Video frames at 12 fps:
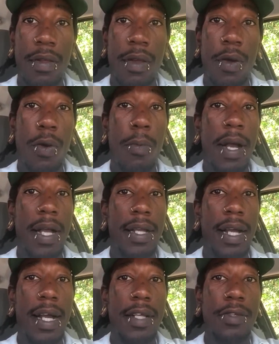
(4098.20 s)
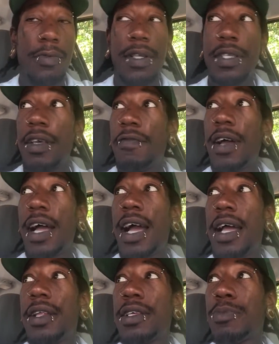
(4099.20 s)
Oh my God, Teresa, if I
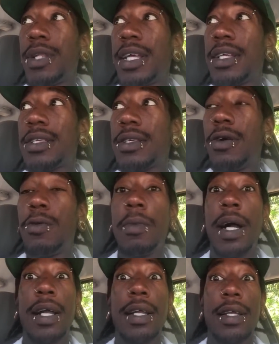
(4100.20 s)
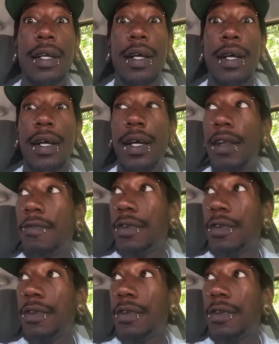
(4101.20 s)
had this place, oh my God,